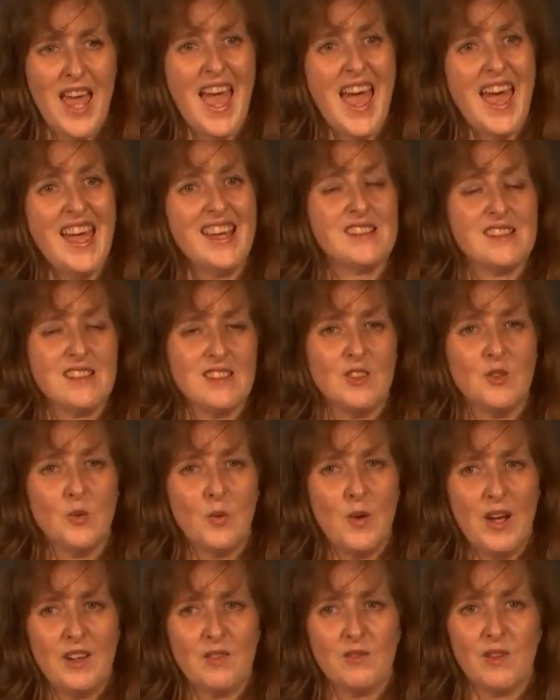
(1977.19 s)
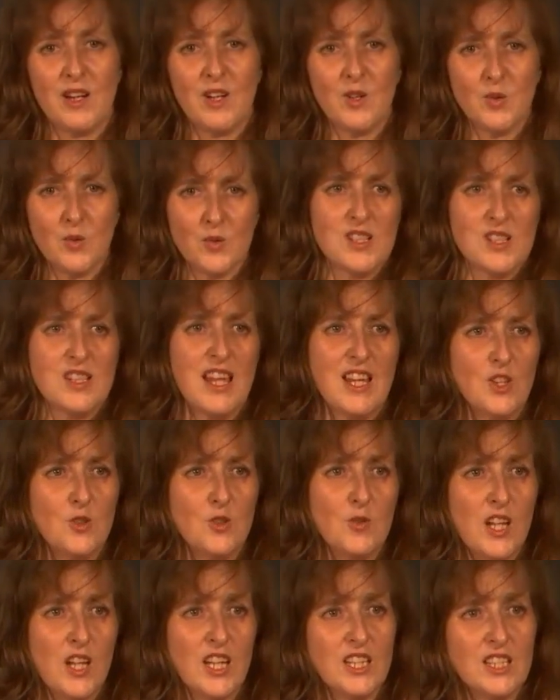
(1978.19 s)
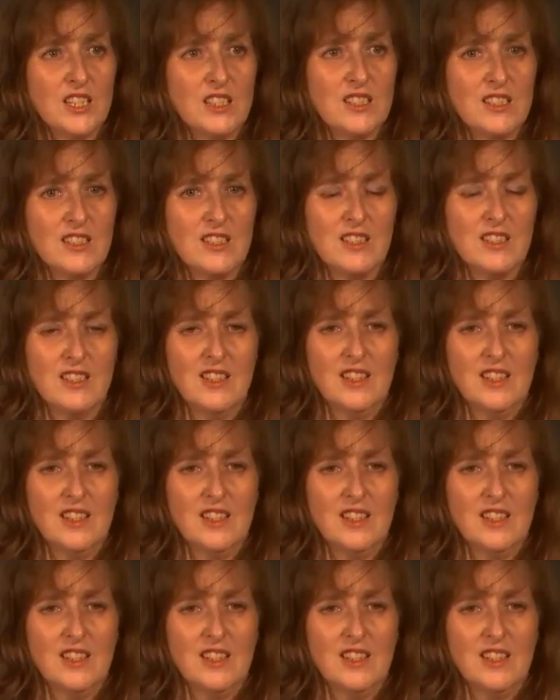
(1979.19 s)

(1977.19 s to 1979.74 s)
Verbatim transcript: has in the way of records that you need.